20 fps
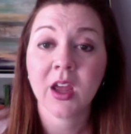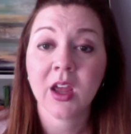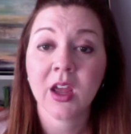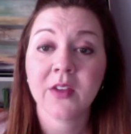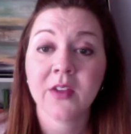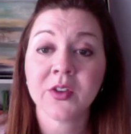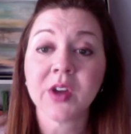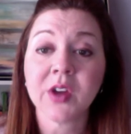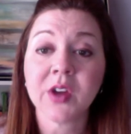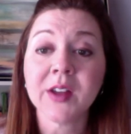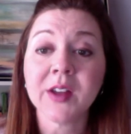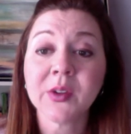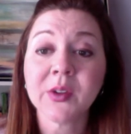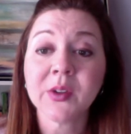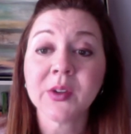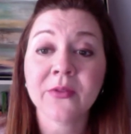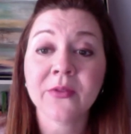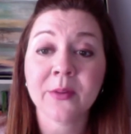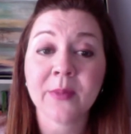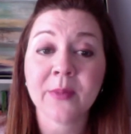There's also
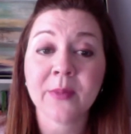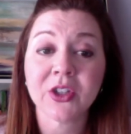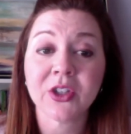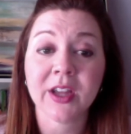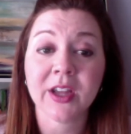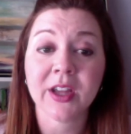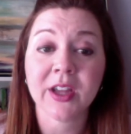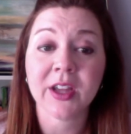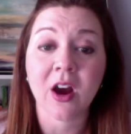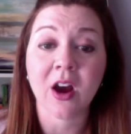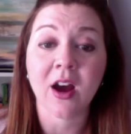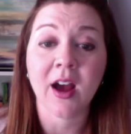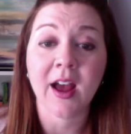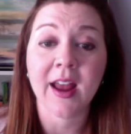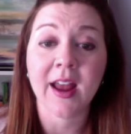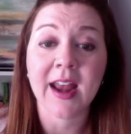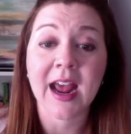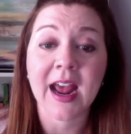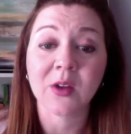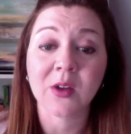information
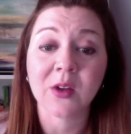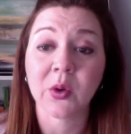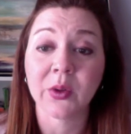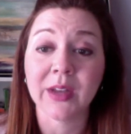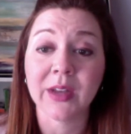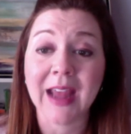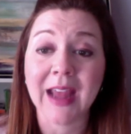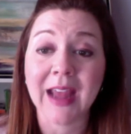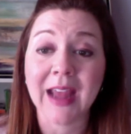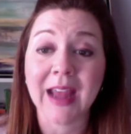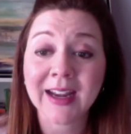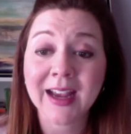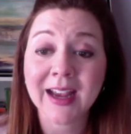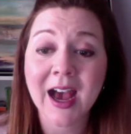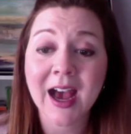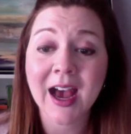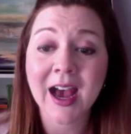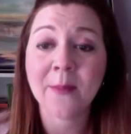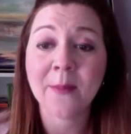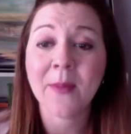on household
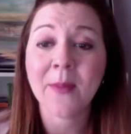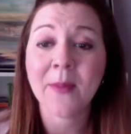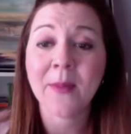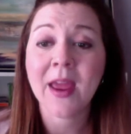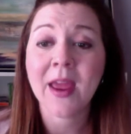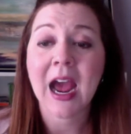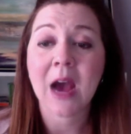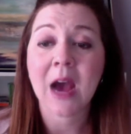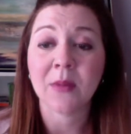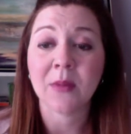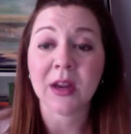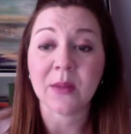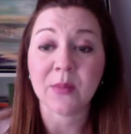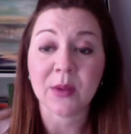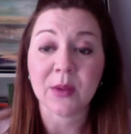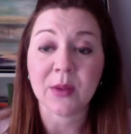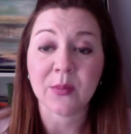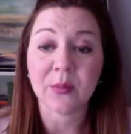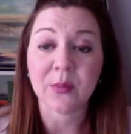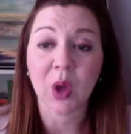income, how many
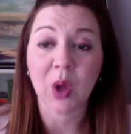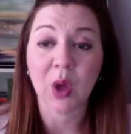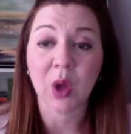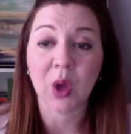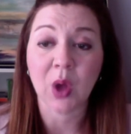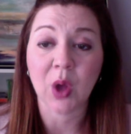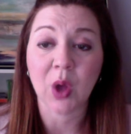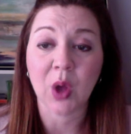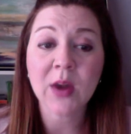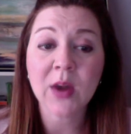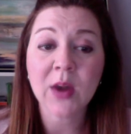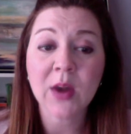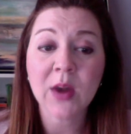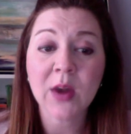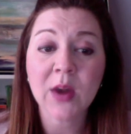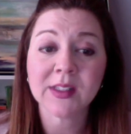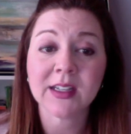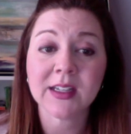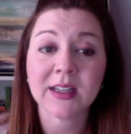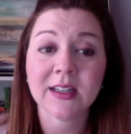people own
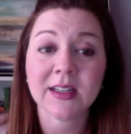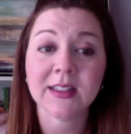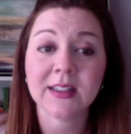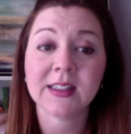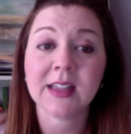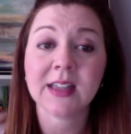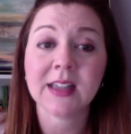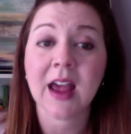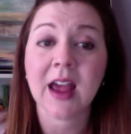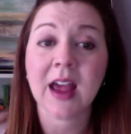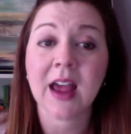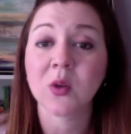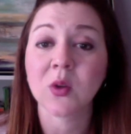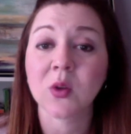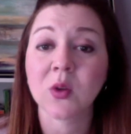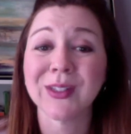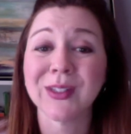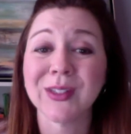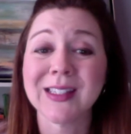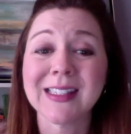houses,
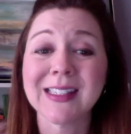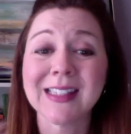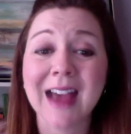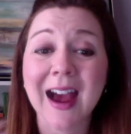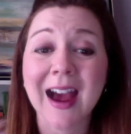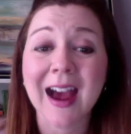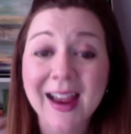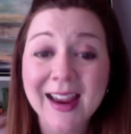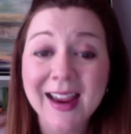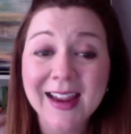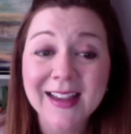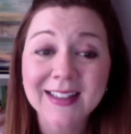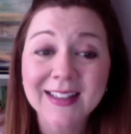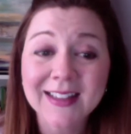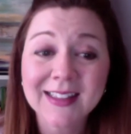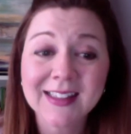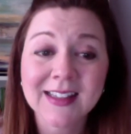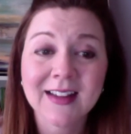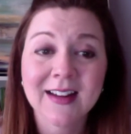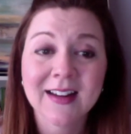household
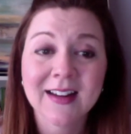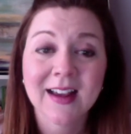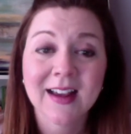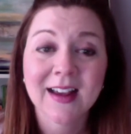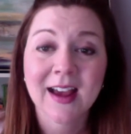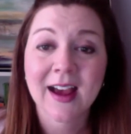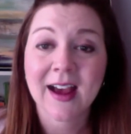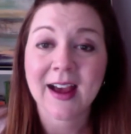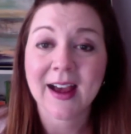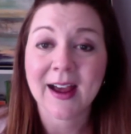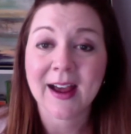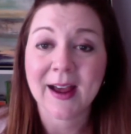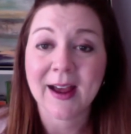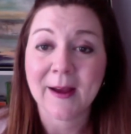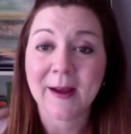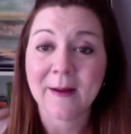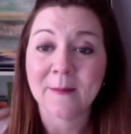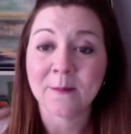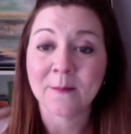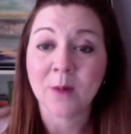size,
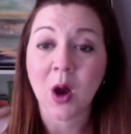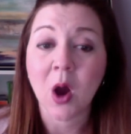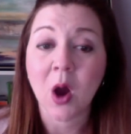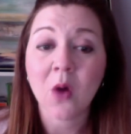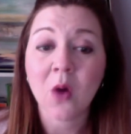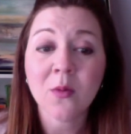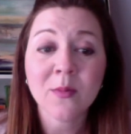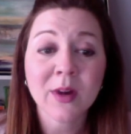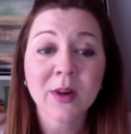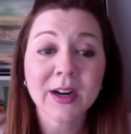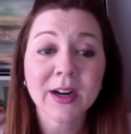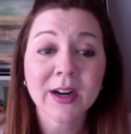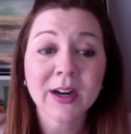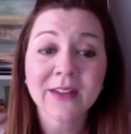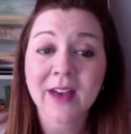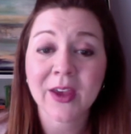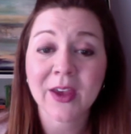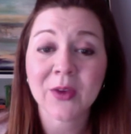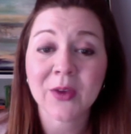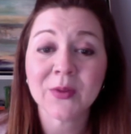um, home market
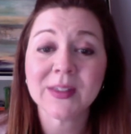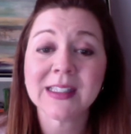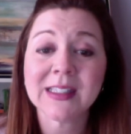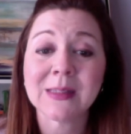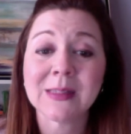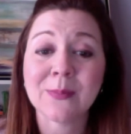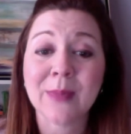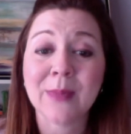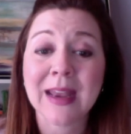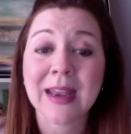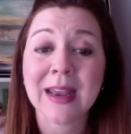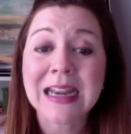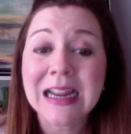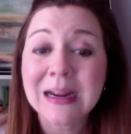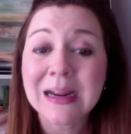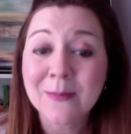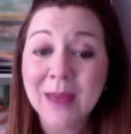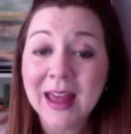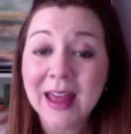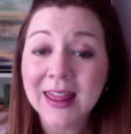value,
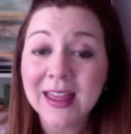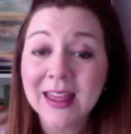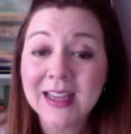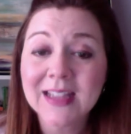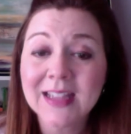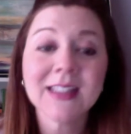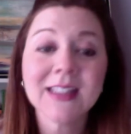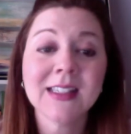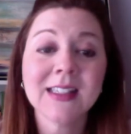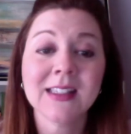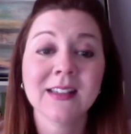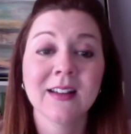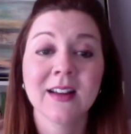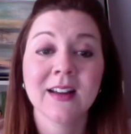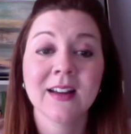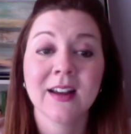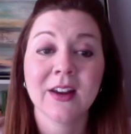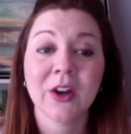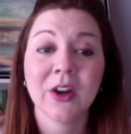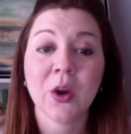spending methods.
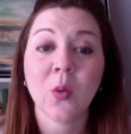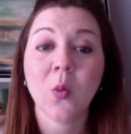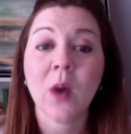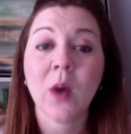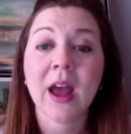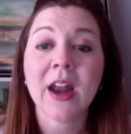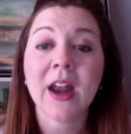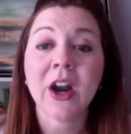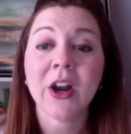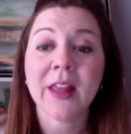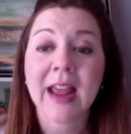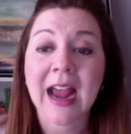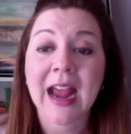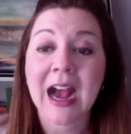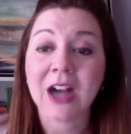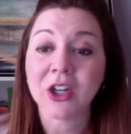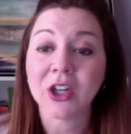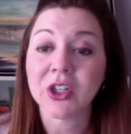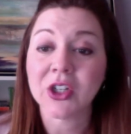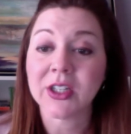You know, what are they
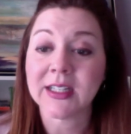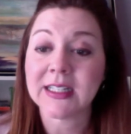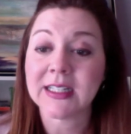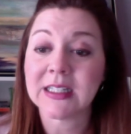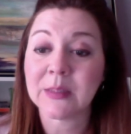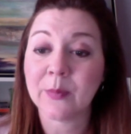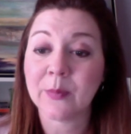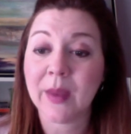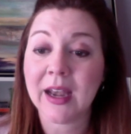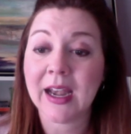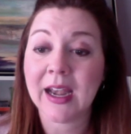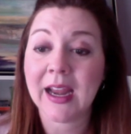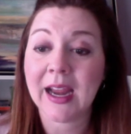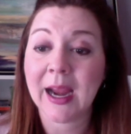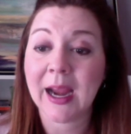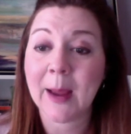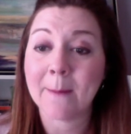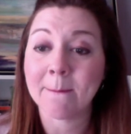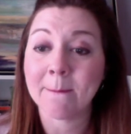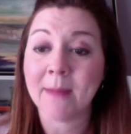actually
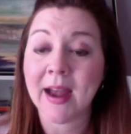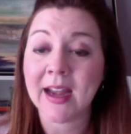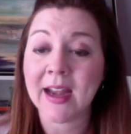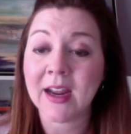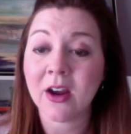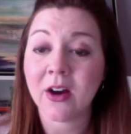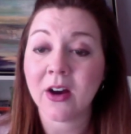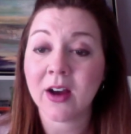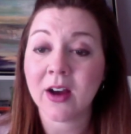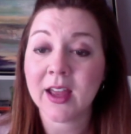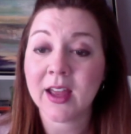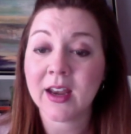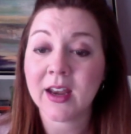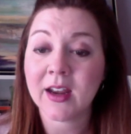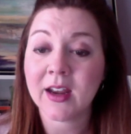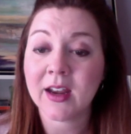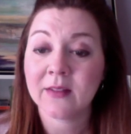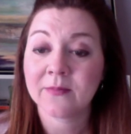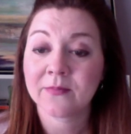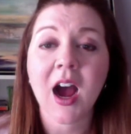spending money
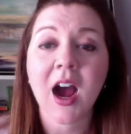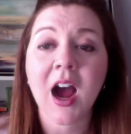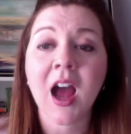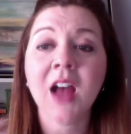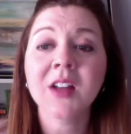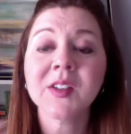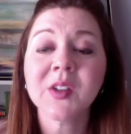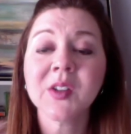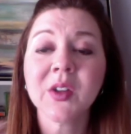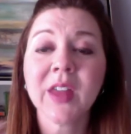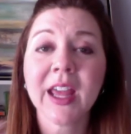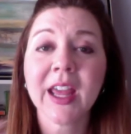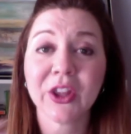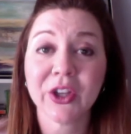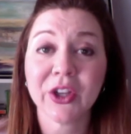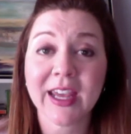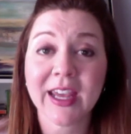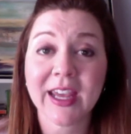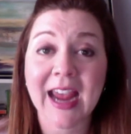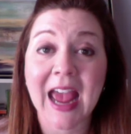on? I also like
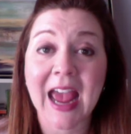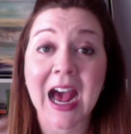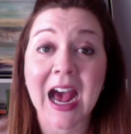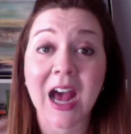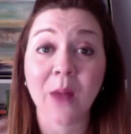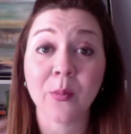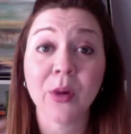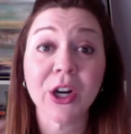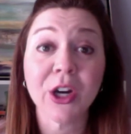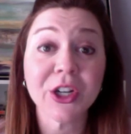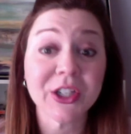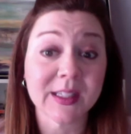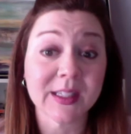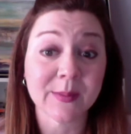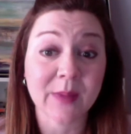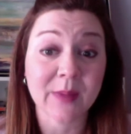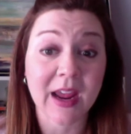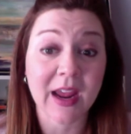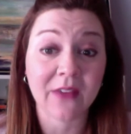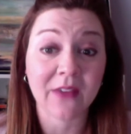looking at purchase
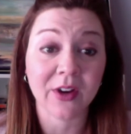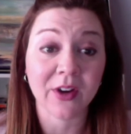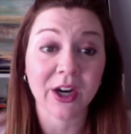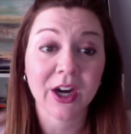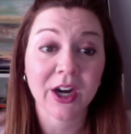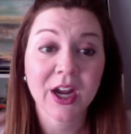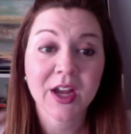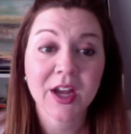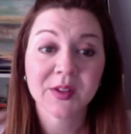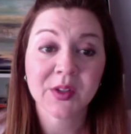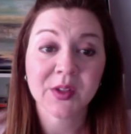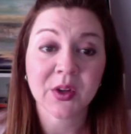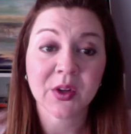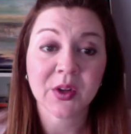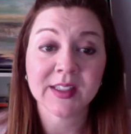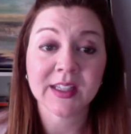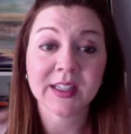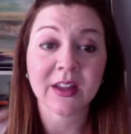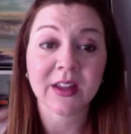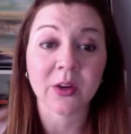behavior. So you
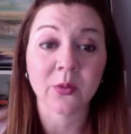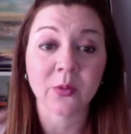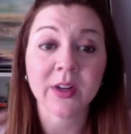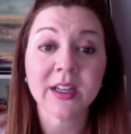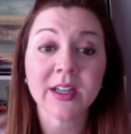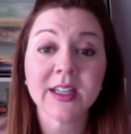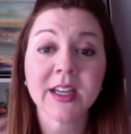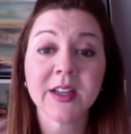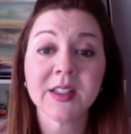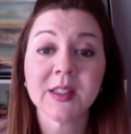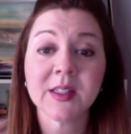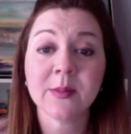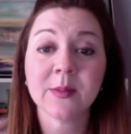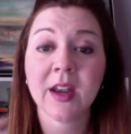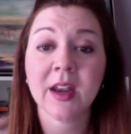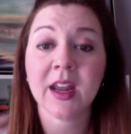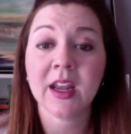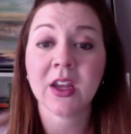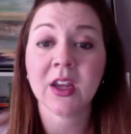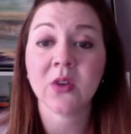can see their retail
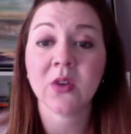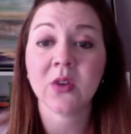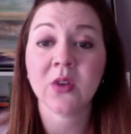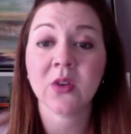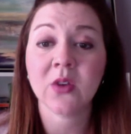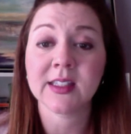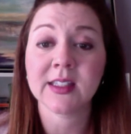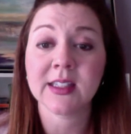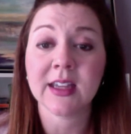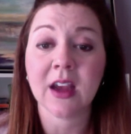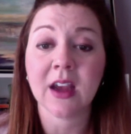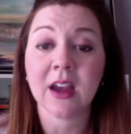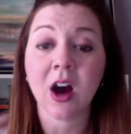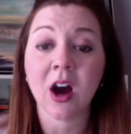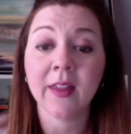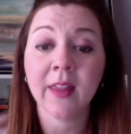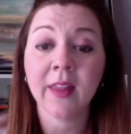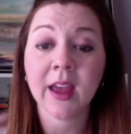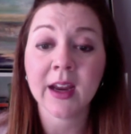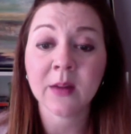spending, you can see
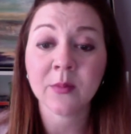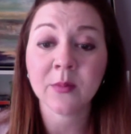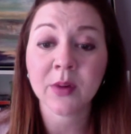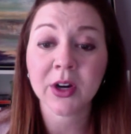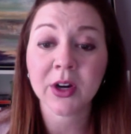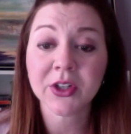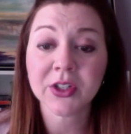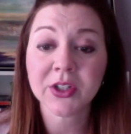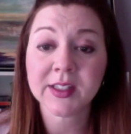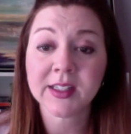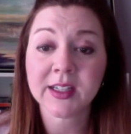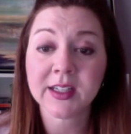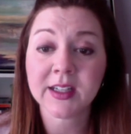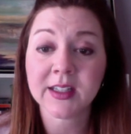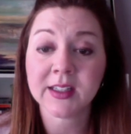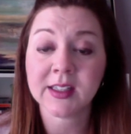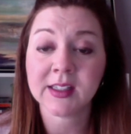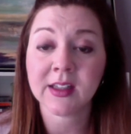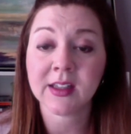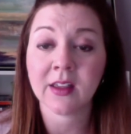online
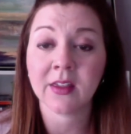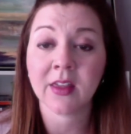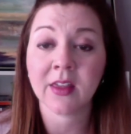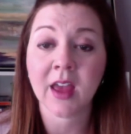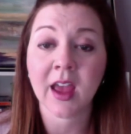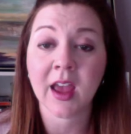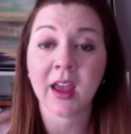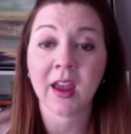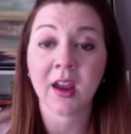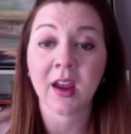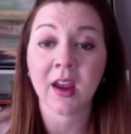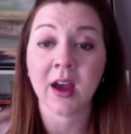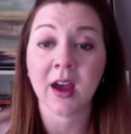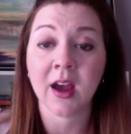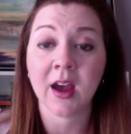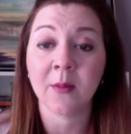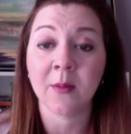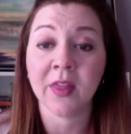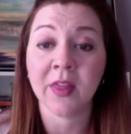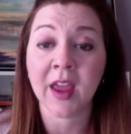purchases. They,
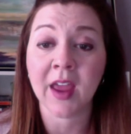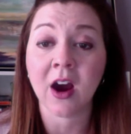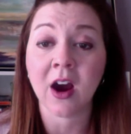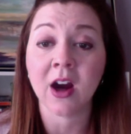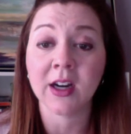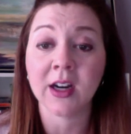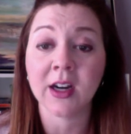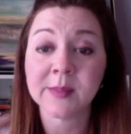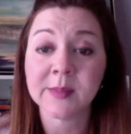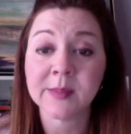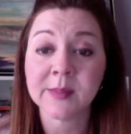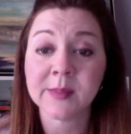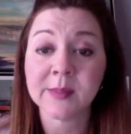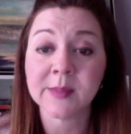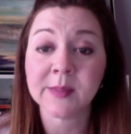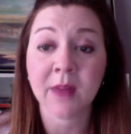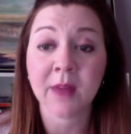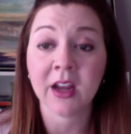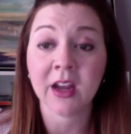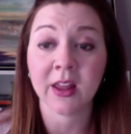um, they are spending
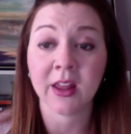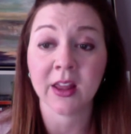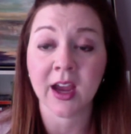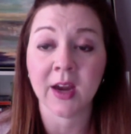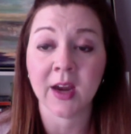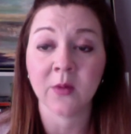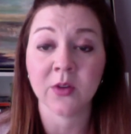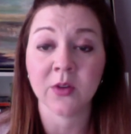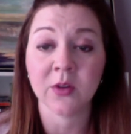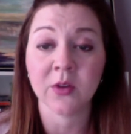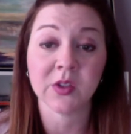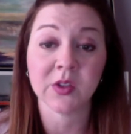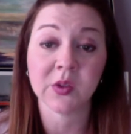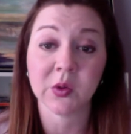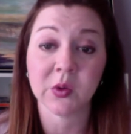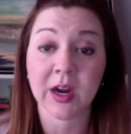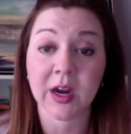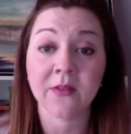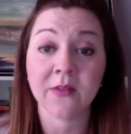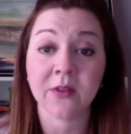money online, which is
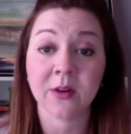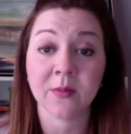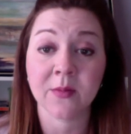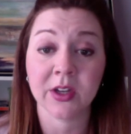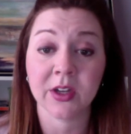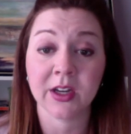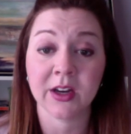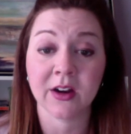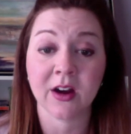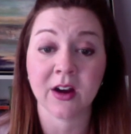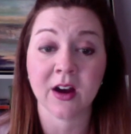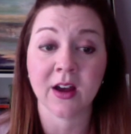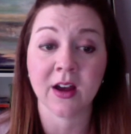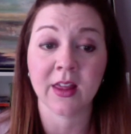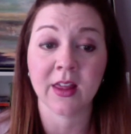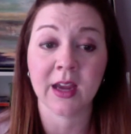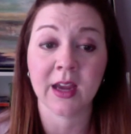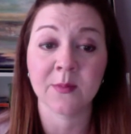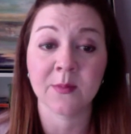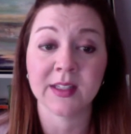great if you're building an
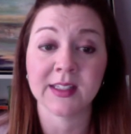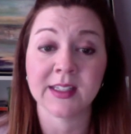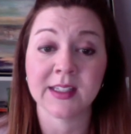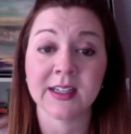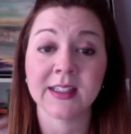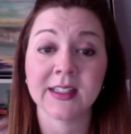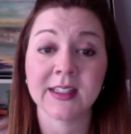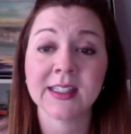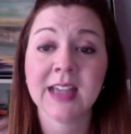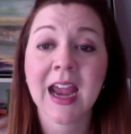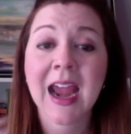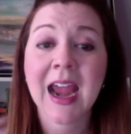online business.